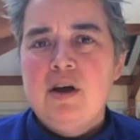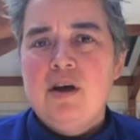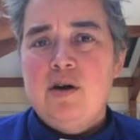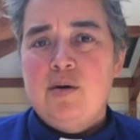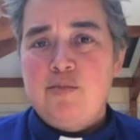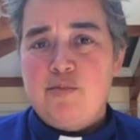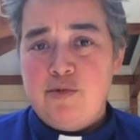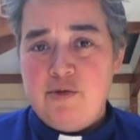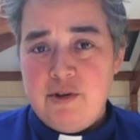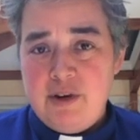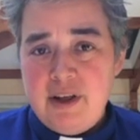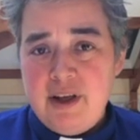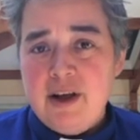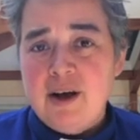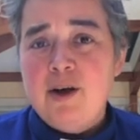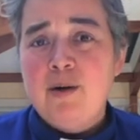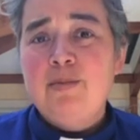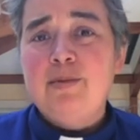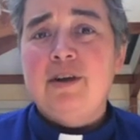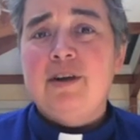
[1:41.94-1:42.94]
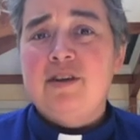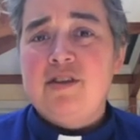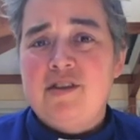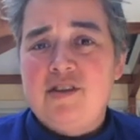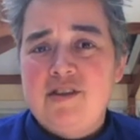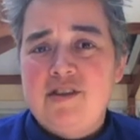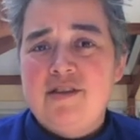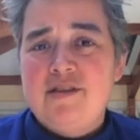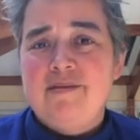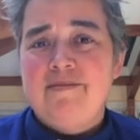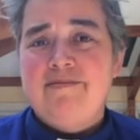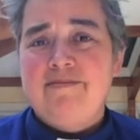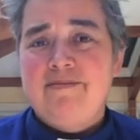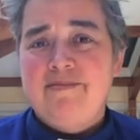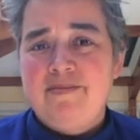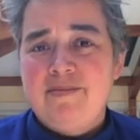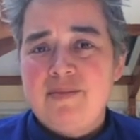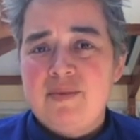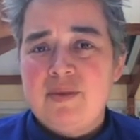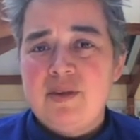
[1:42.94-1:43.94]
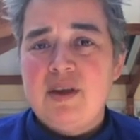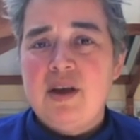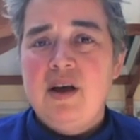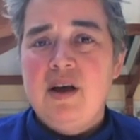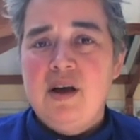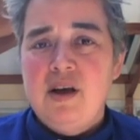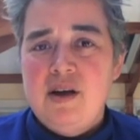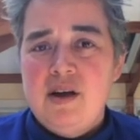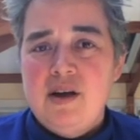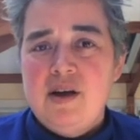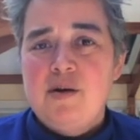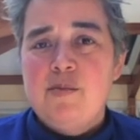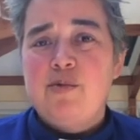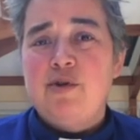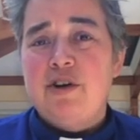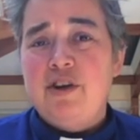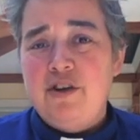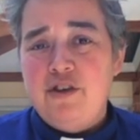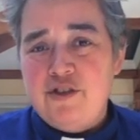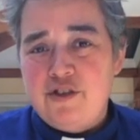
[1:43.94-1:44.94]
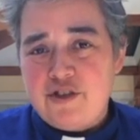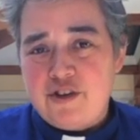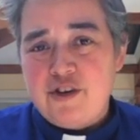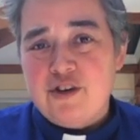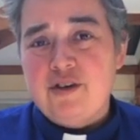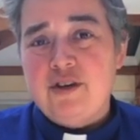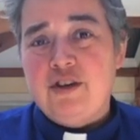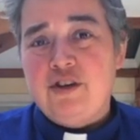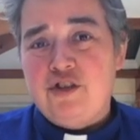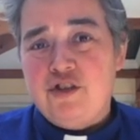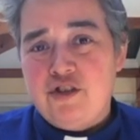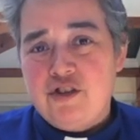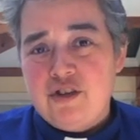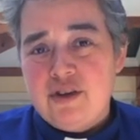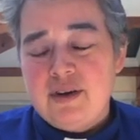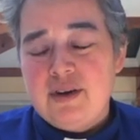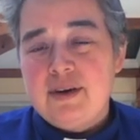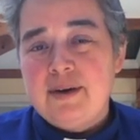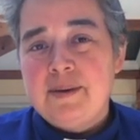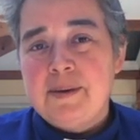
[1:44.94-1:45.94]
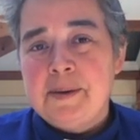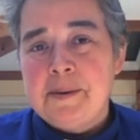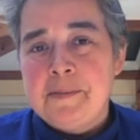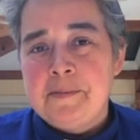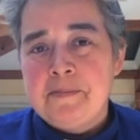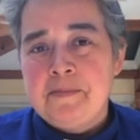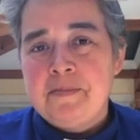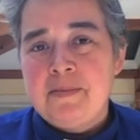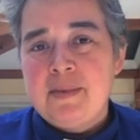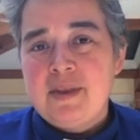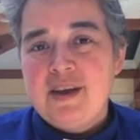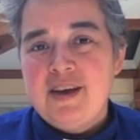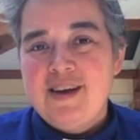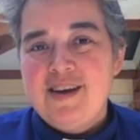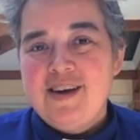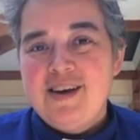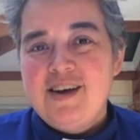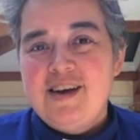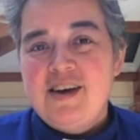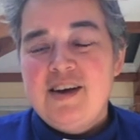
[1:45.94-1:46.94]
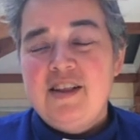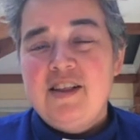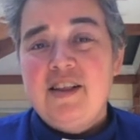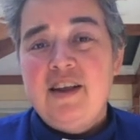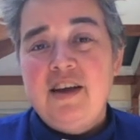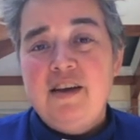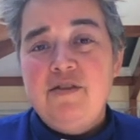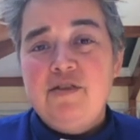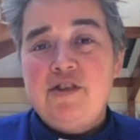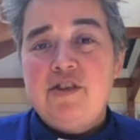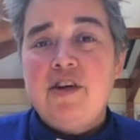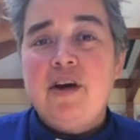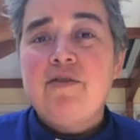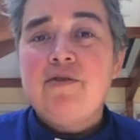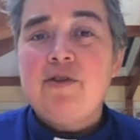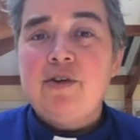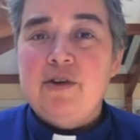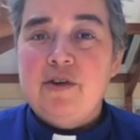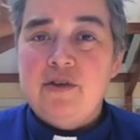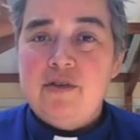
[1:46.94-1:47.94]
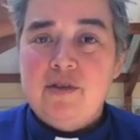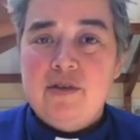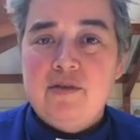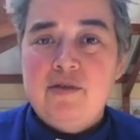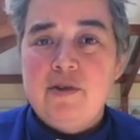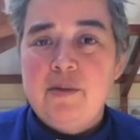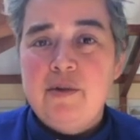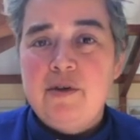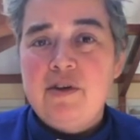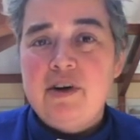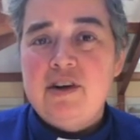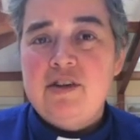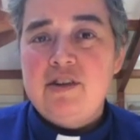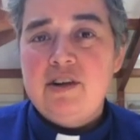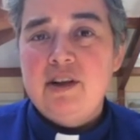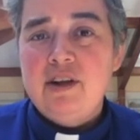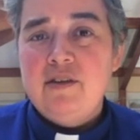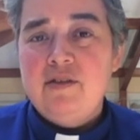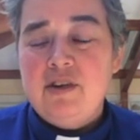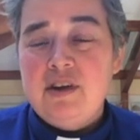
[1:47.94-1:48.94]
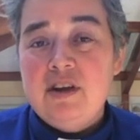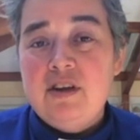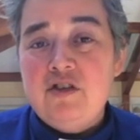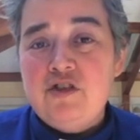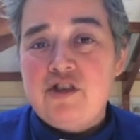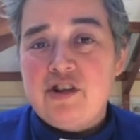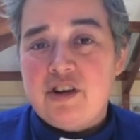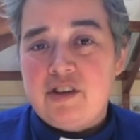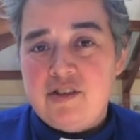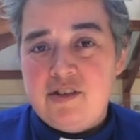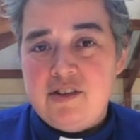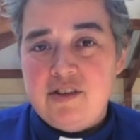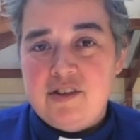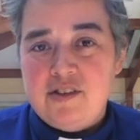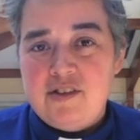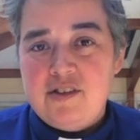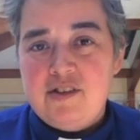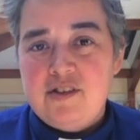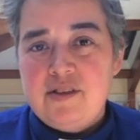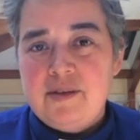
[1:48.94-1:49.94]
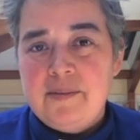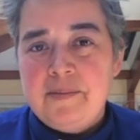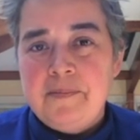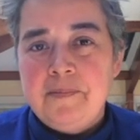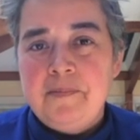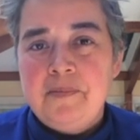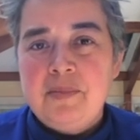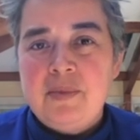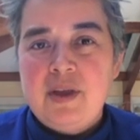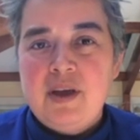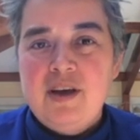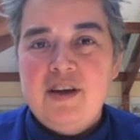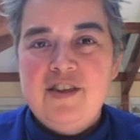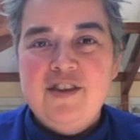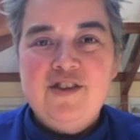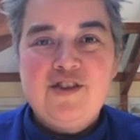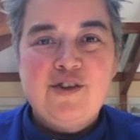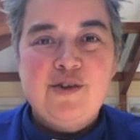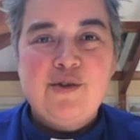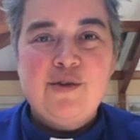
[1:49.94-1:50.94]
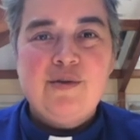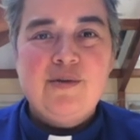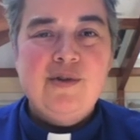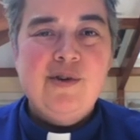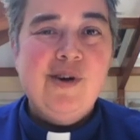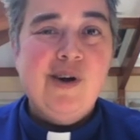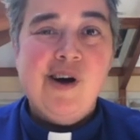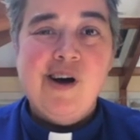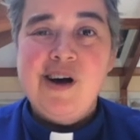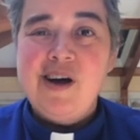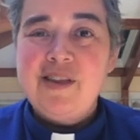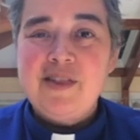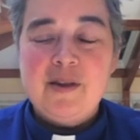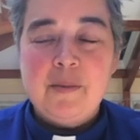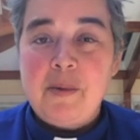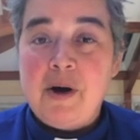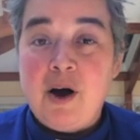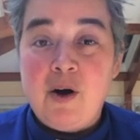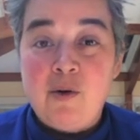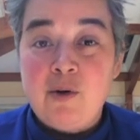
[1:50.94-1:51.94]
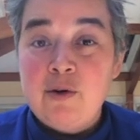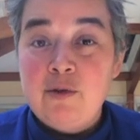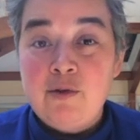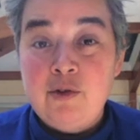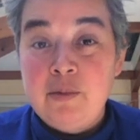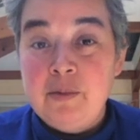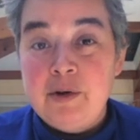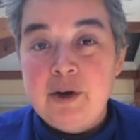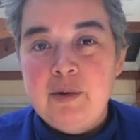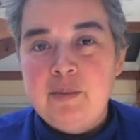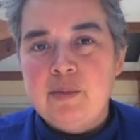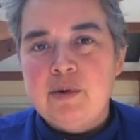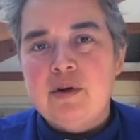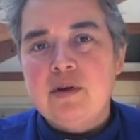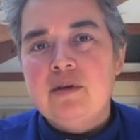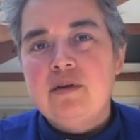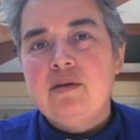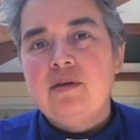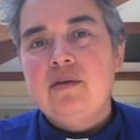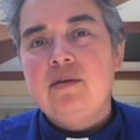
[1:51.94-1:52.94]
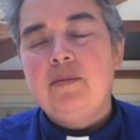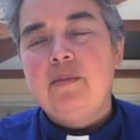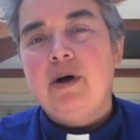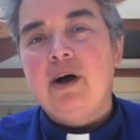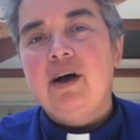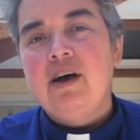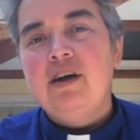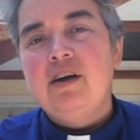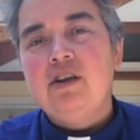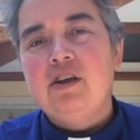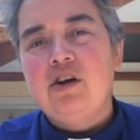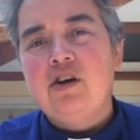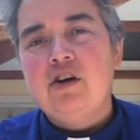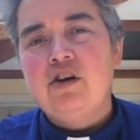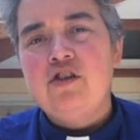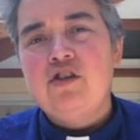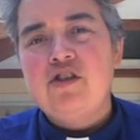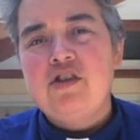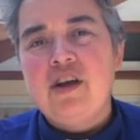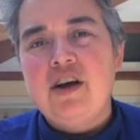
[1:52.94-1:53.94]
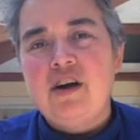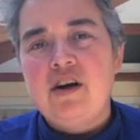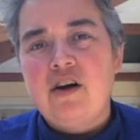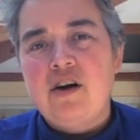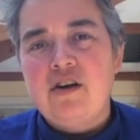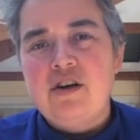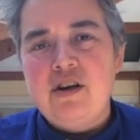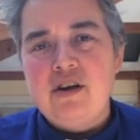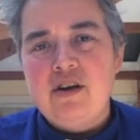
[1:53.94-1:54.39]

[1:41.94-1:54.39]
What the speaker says: pretty helpless, pretty discouraged. They've suffered from a great deal of injustice. These are not the powerful people, by and large, that are